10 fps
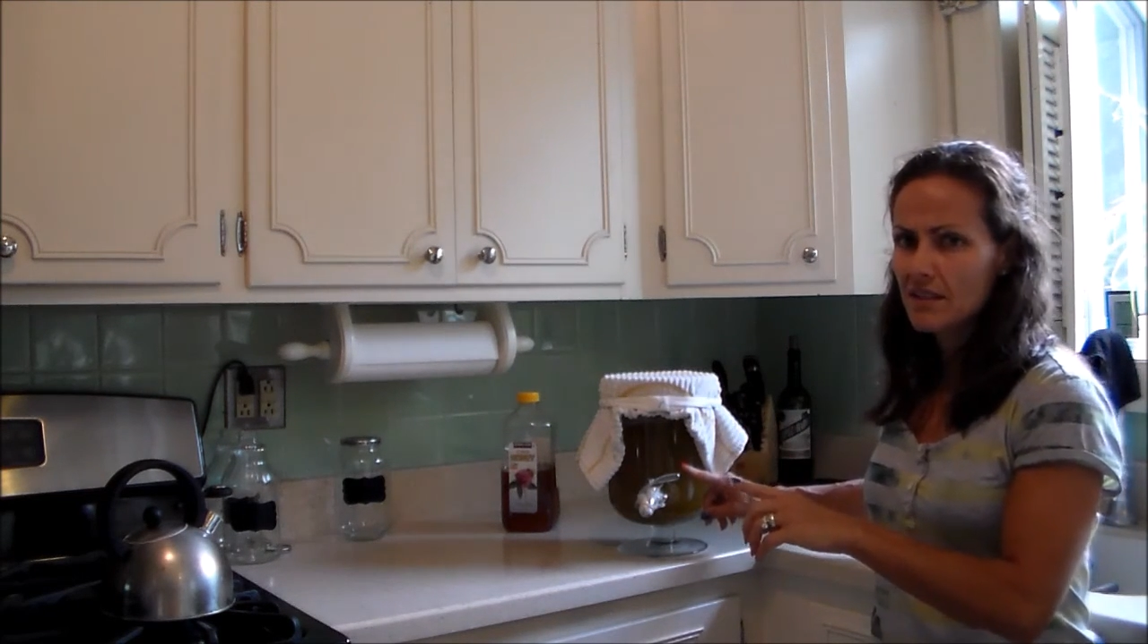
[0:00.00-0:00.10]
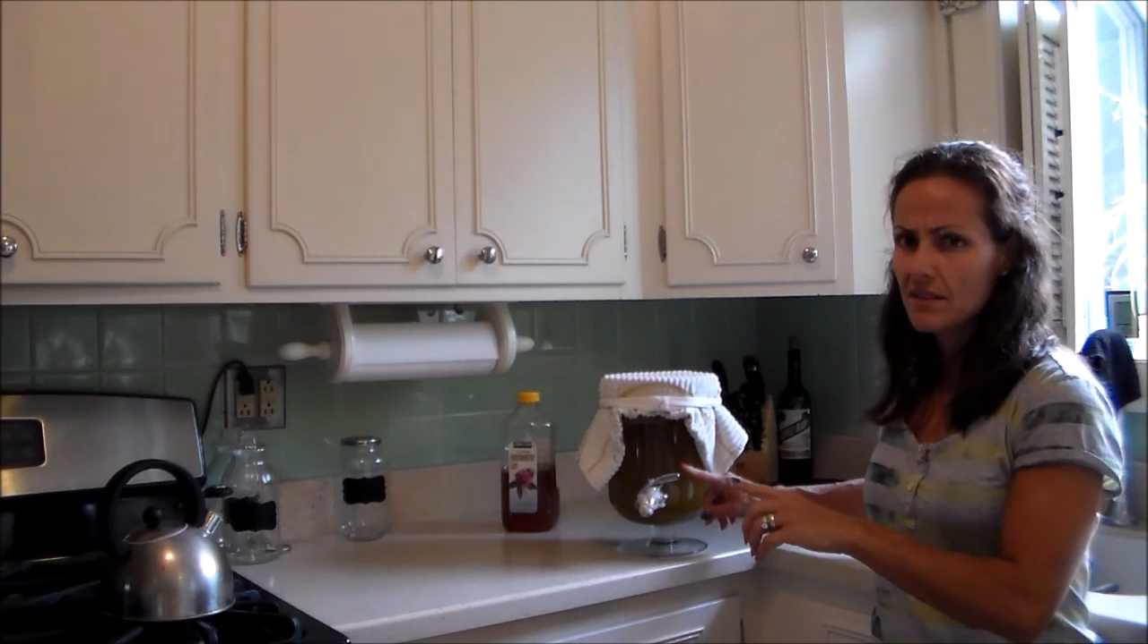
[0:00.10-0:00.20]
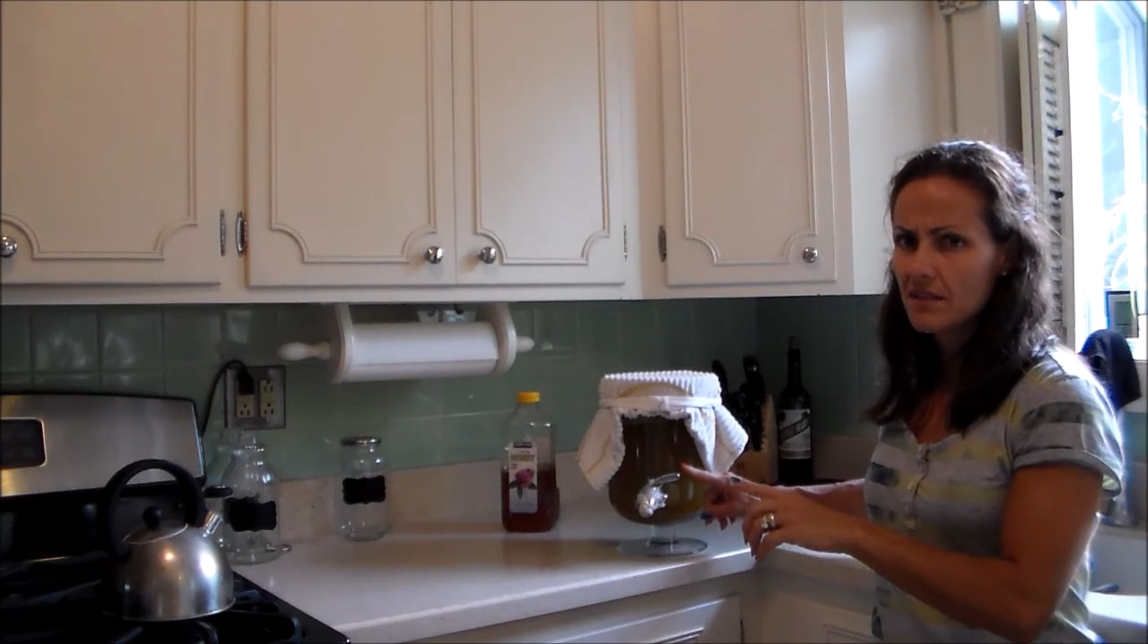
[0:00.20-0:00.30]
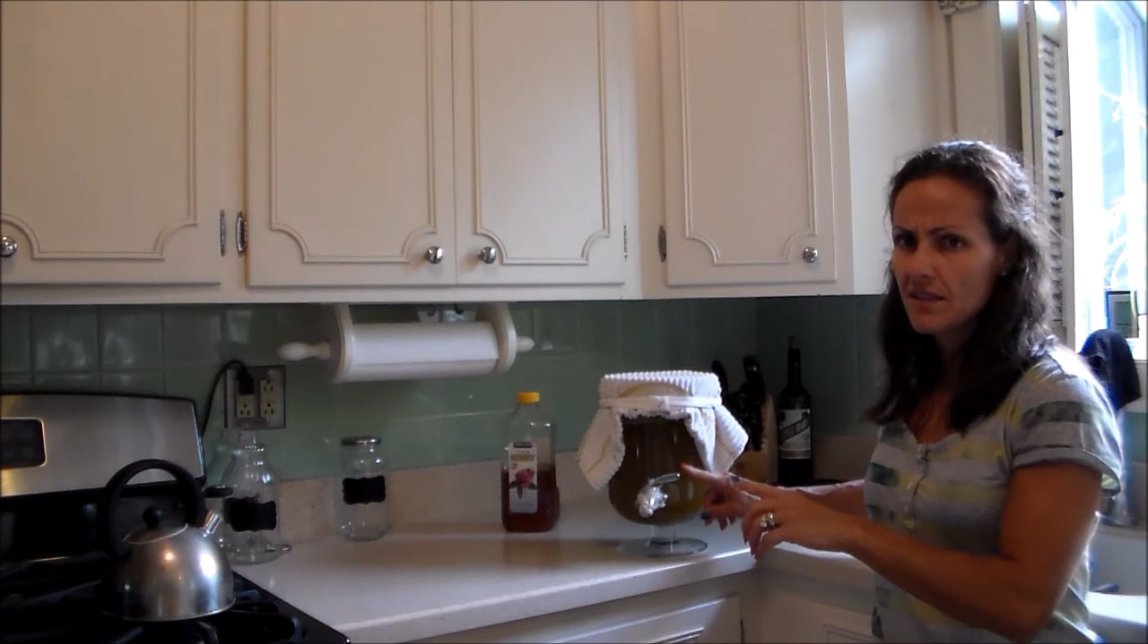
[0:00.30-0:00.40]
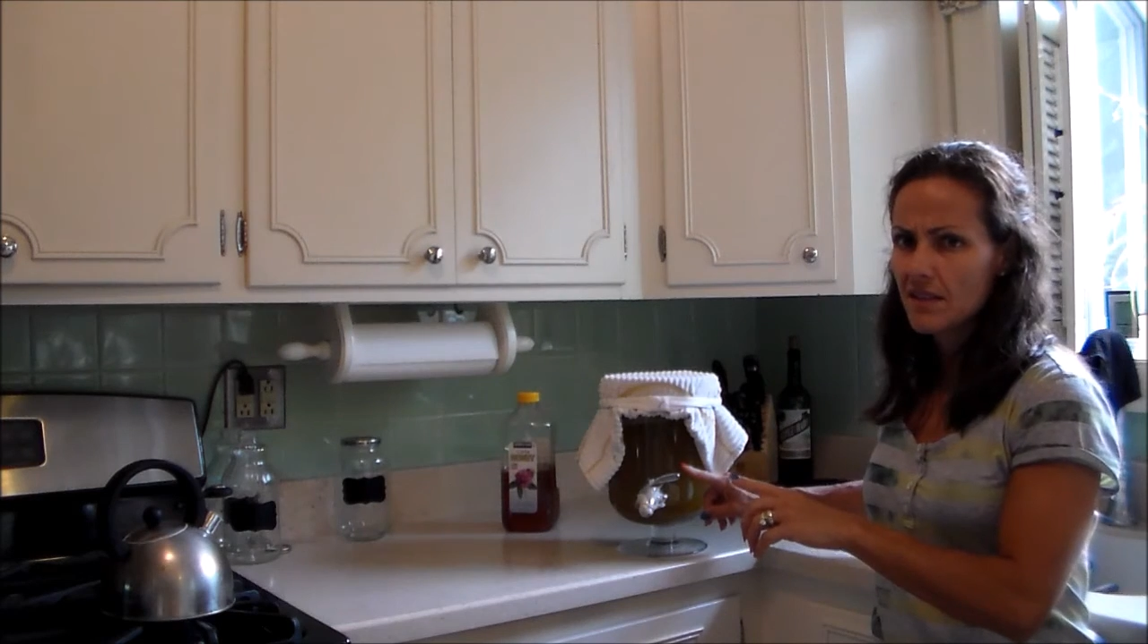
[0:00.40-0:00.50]
did
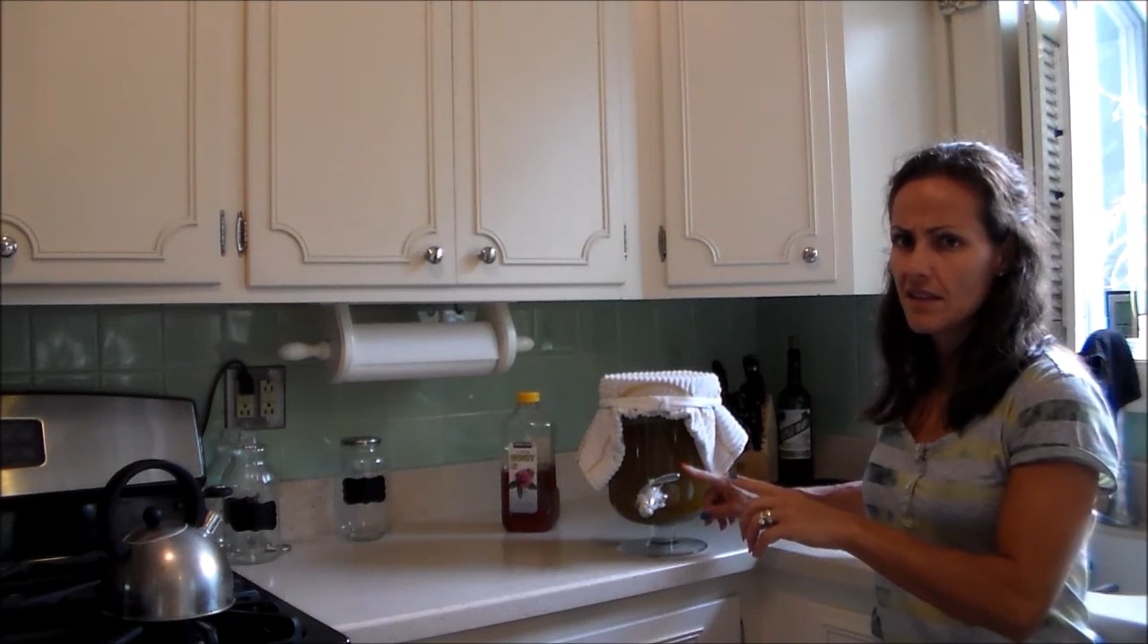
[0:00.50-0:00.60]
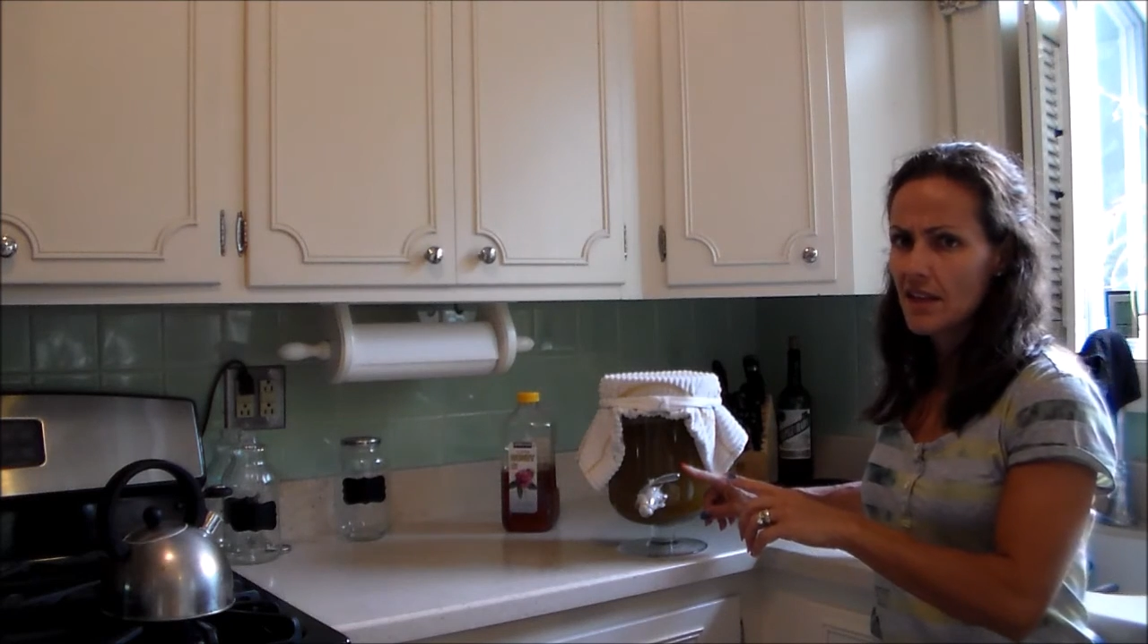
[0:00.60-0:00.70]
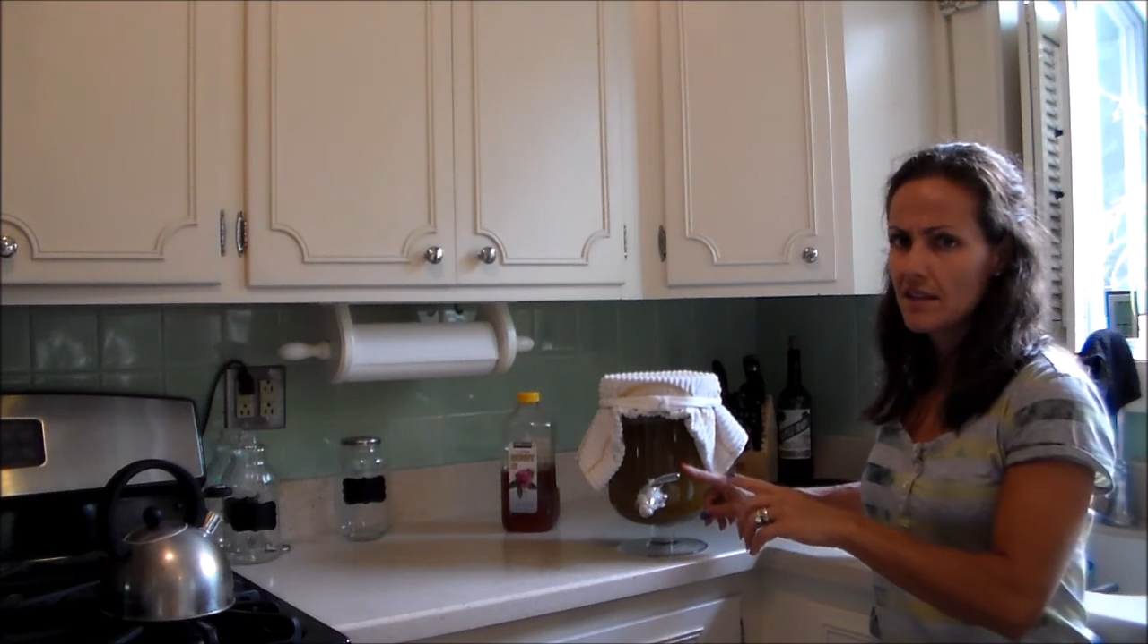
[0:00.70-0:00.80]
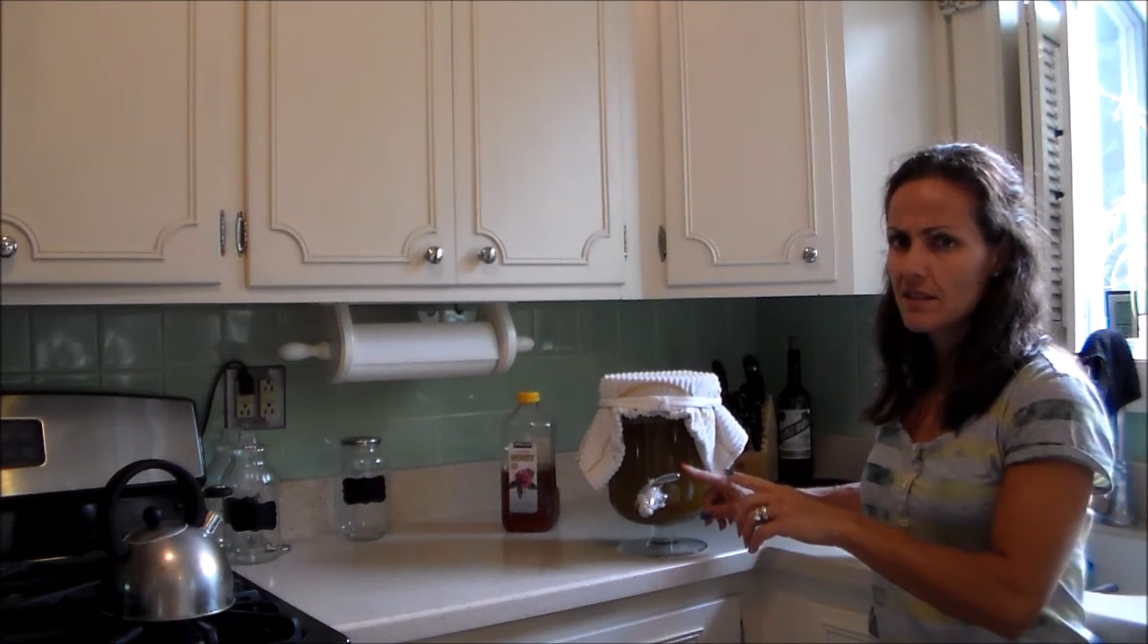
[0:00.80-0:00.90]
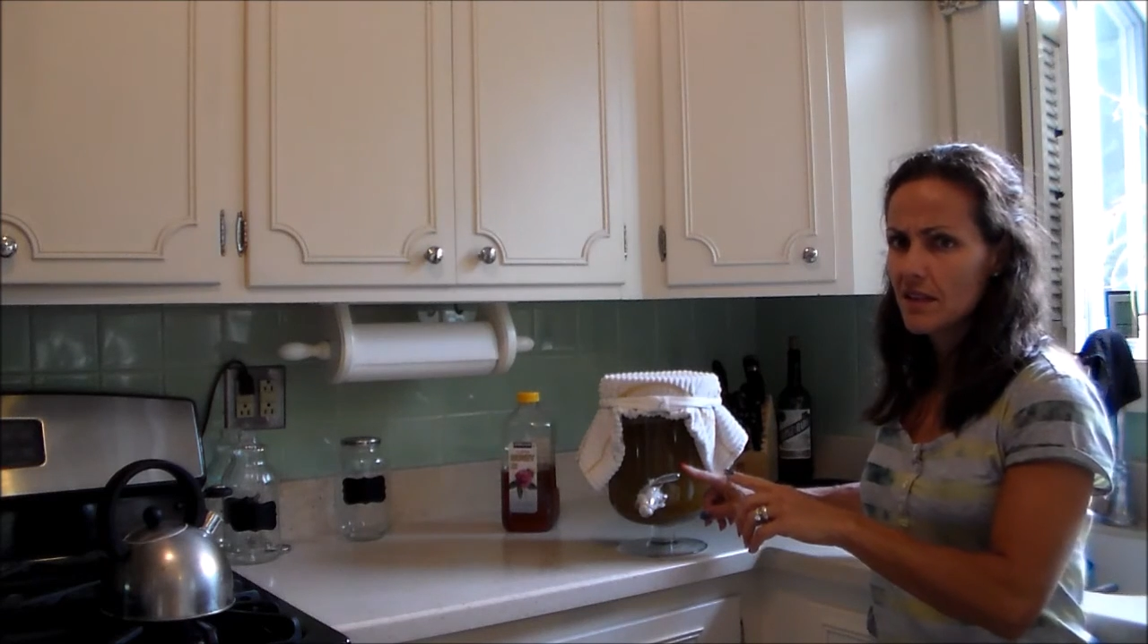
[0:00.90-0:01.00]
I say 10?